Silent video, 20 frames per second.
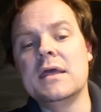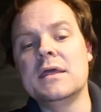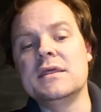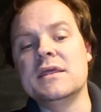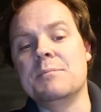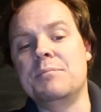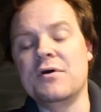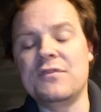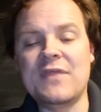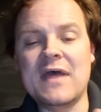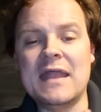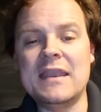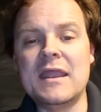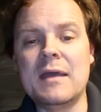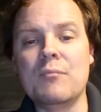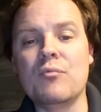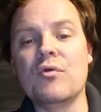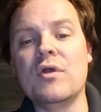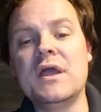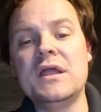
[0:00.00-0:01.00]
You put that
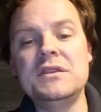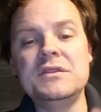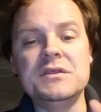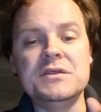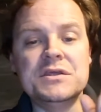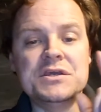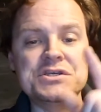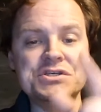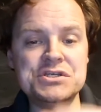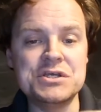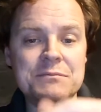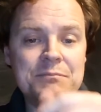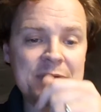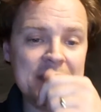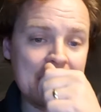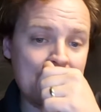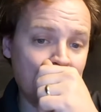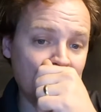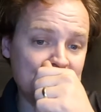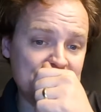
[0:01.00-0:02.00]
number in, you should
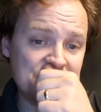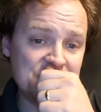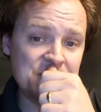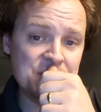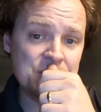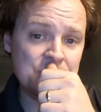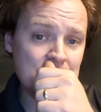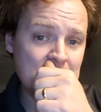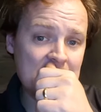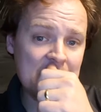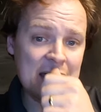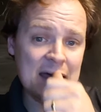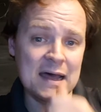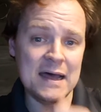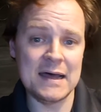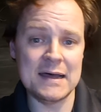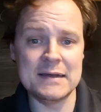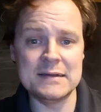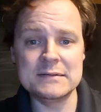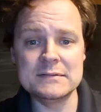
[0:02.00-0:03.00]
be able to
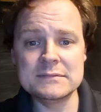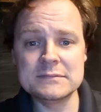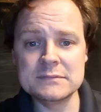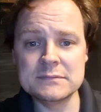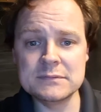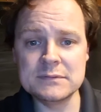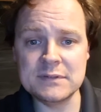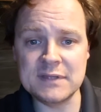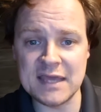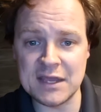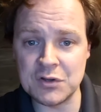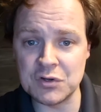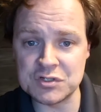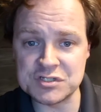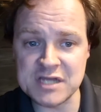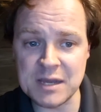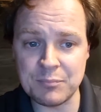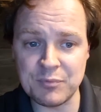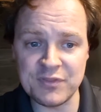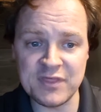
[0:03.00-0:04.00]
get
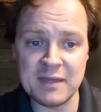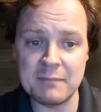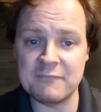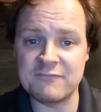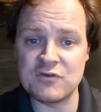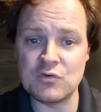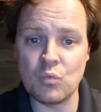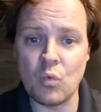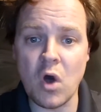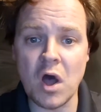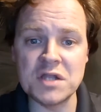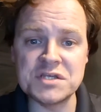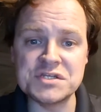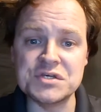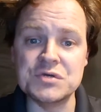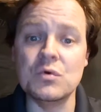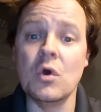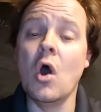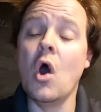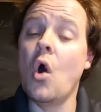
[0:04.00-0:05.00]
hooked up with him if you want
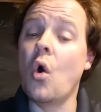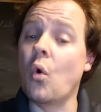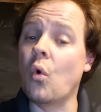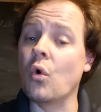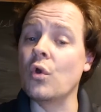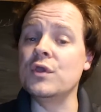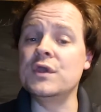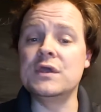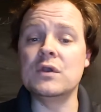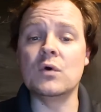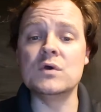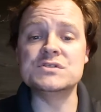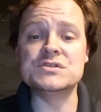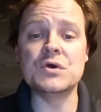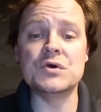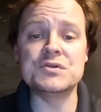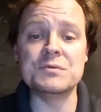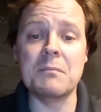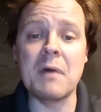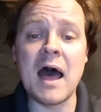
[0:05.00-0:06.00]
to, or you could always
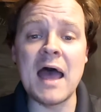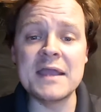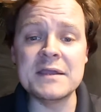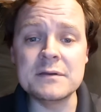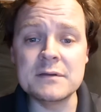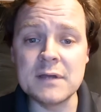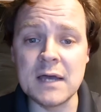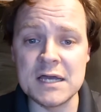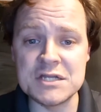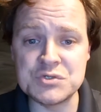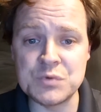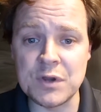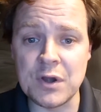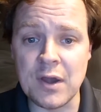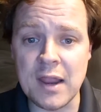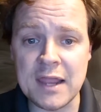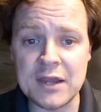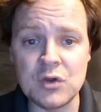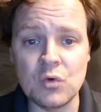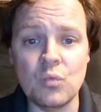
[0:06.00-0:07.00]
go to my Twitter
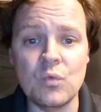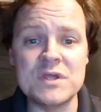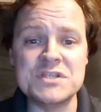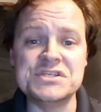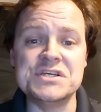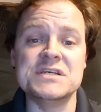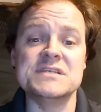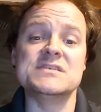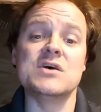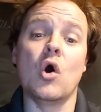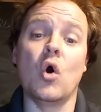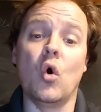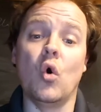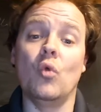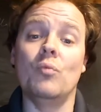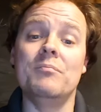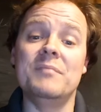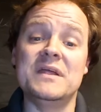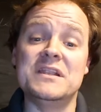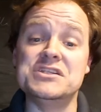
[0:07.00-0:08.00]
handle, which is
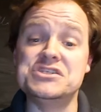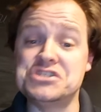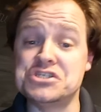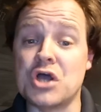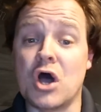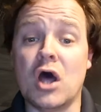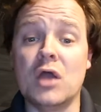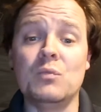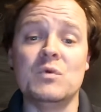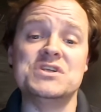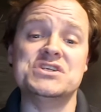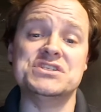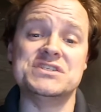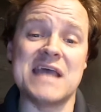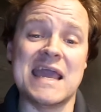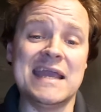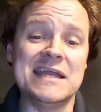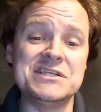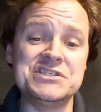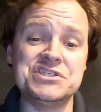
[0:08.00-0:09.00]
Hultman Sean, which is
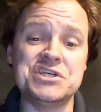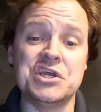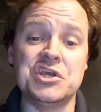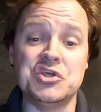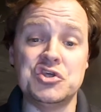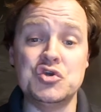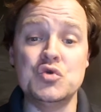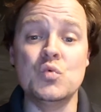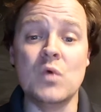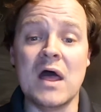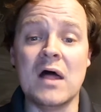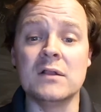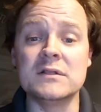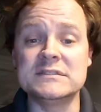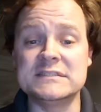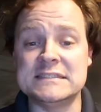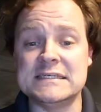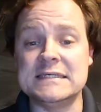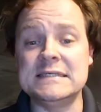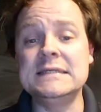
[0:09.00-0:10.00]

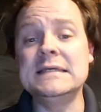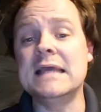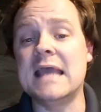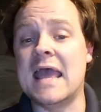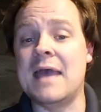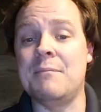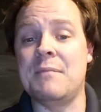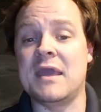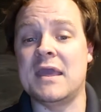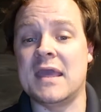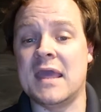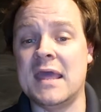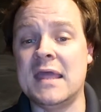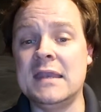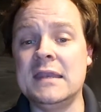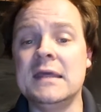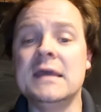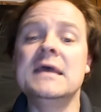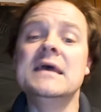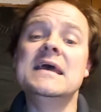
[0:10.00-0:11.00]

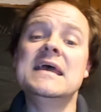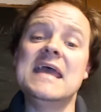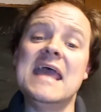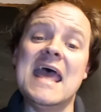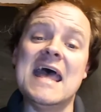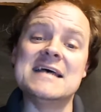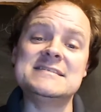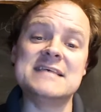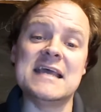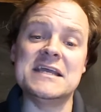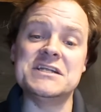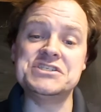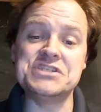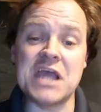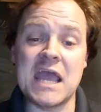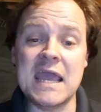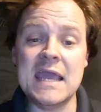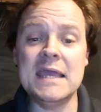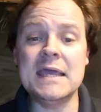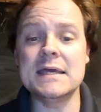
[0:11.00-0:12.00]

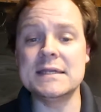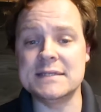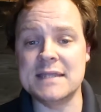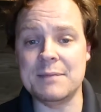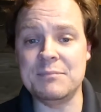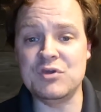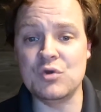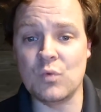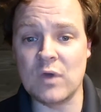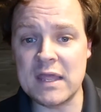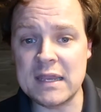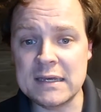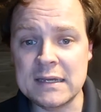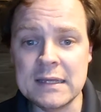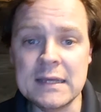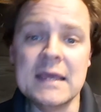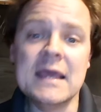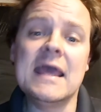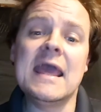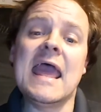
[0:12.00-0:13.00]
HultmanShawn,
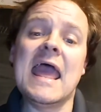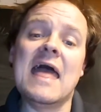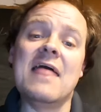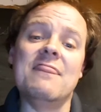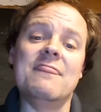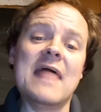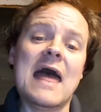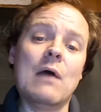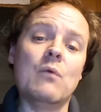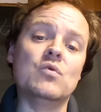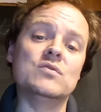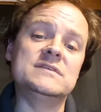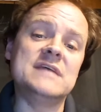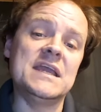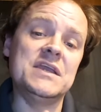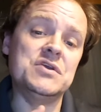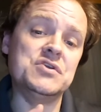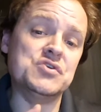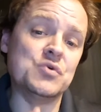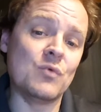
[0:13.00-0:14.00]
and that will
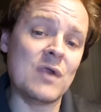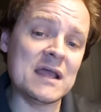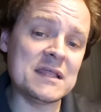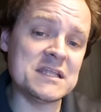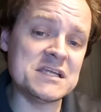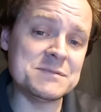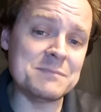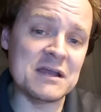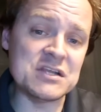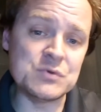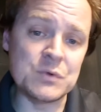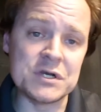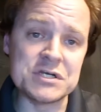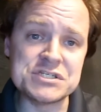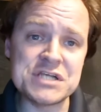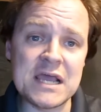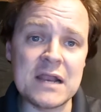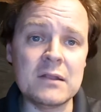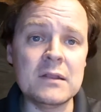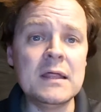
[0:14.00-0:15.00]
take you directly to my Twitter
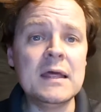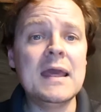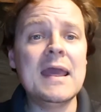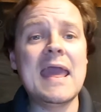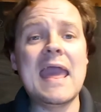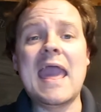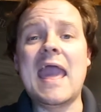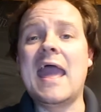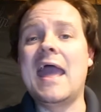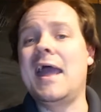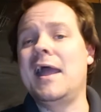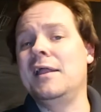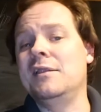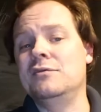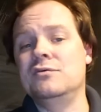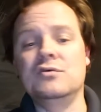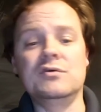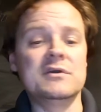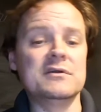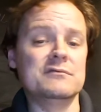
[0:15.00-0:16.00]
channel,
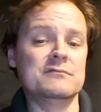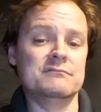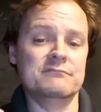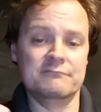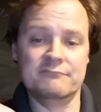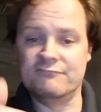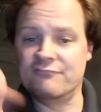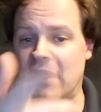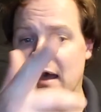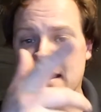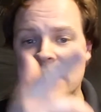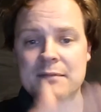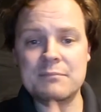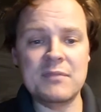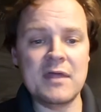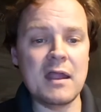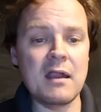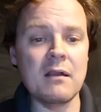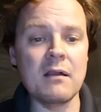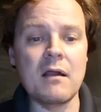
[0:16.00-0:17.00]
and you can find him
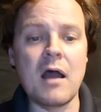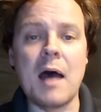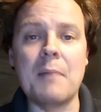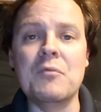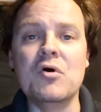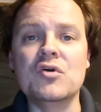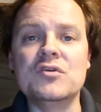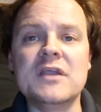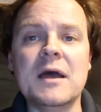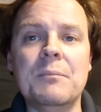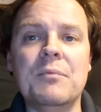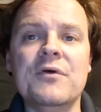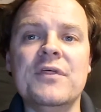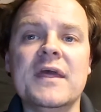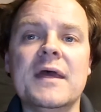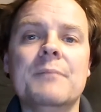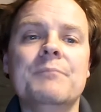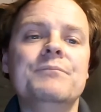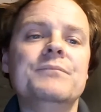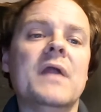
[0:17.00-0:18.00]
there. I'm hooked up with
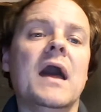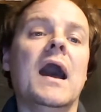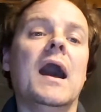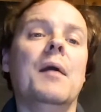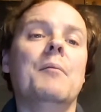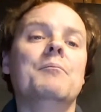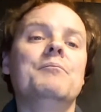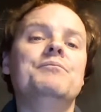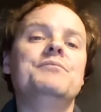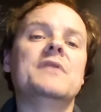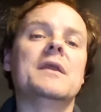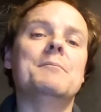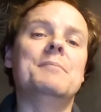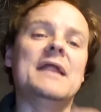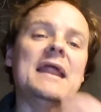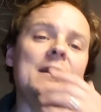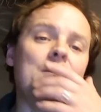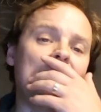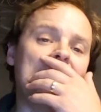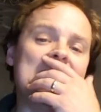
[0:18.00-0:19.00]
him.
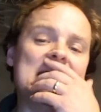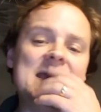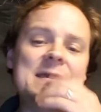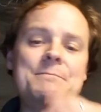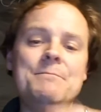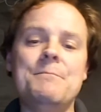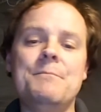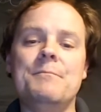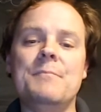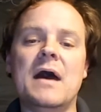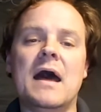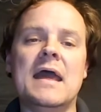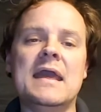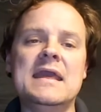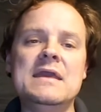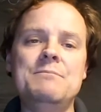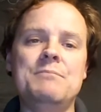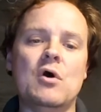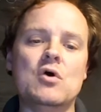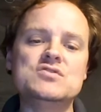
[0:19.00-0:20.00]
But anyway,
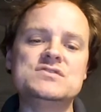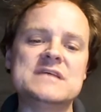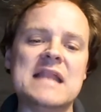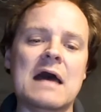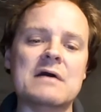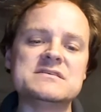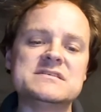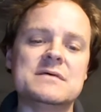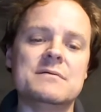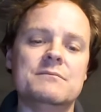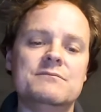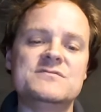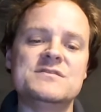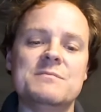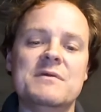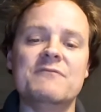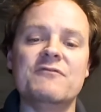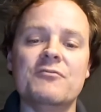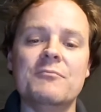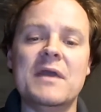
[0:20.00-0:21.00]
he posted out some
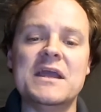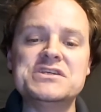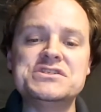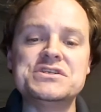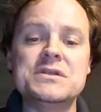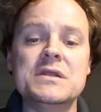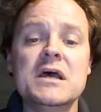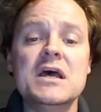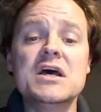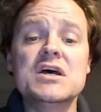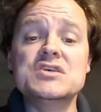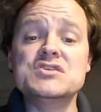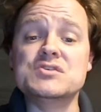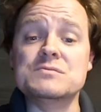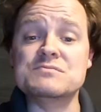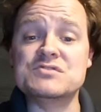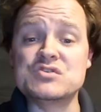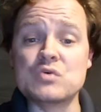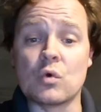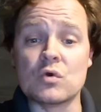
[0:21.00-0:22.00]
information,
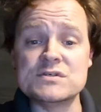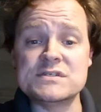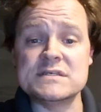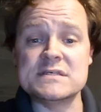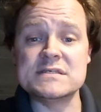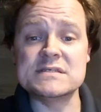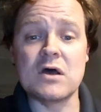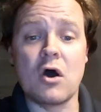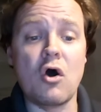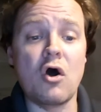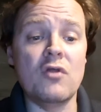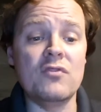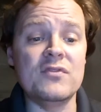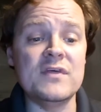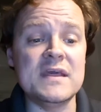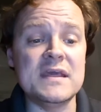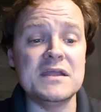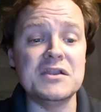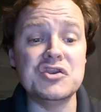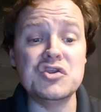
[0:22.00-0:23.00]
some sources on
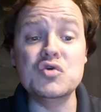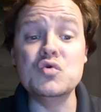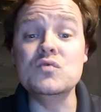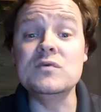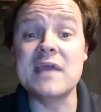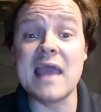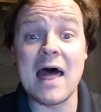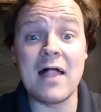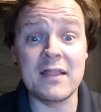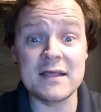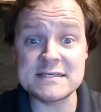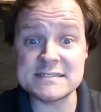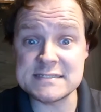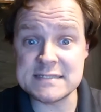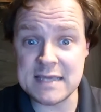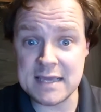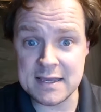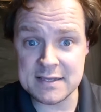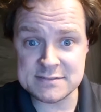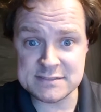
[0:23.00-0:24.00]
the new
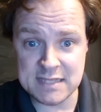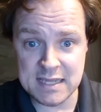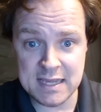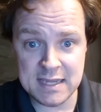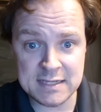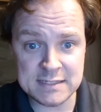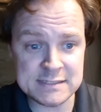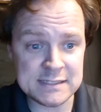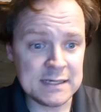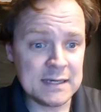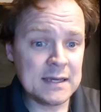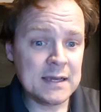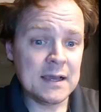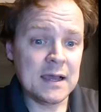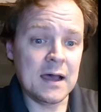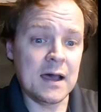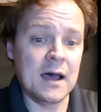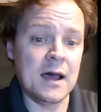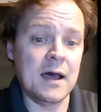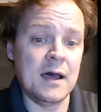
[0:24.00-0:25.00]
Galaxy S8
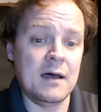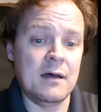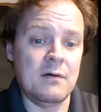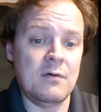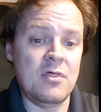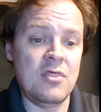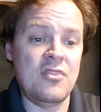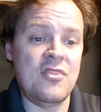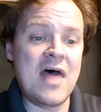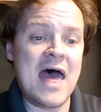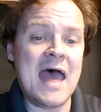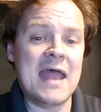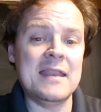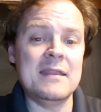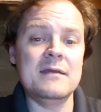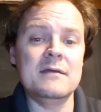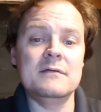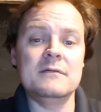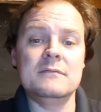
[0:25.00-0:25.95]
that